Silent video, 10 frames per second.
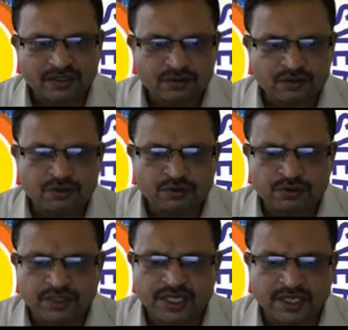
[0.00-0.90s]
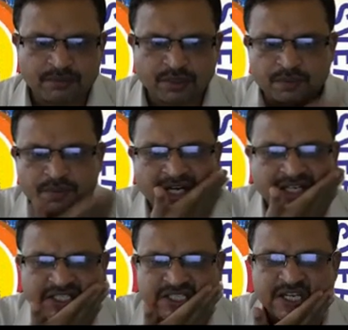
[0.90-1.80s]
due to a number of
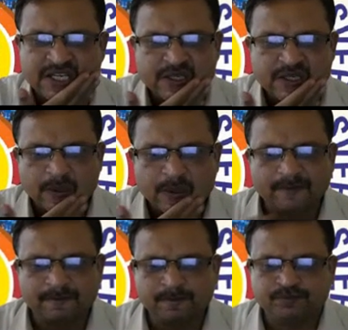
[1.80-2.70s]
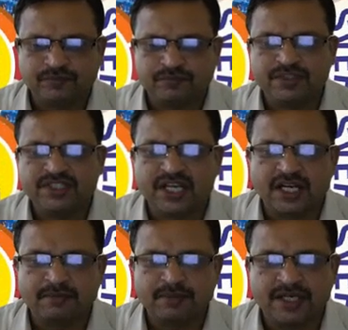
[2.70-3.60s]
factors like
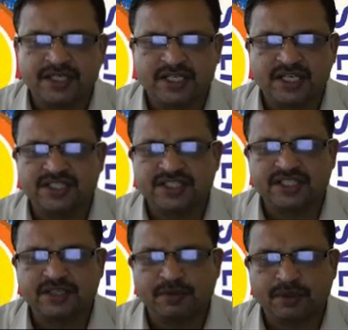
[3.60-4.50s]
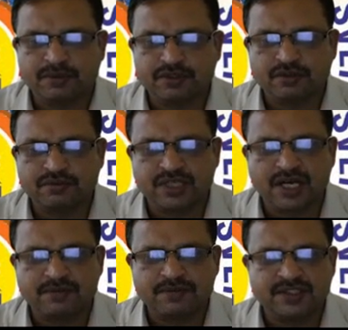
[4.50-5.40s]
misalignment, elastic deformation of
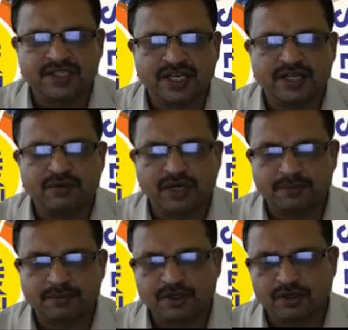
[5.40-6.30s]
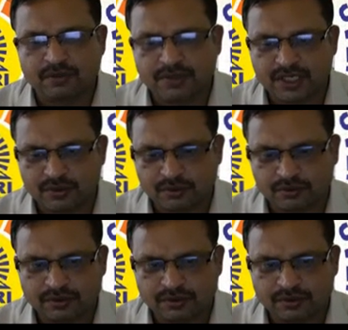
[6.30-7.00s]
shafts, and warping of gear tooth.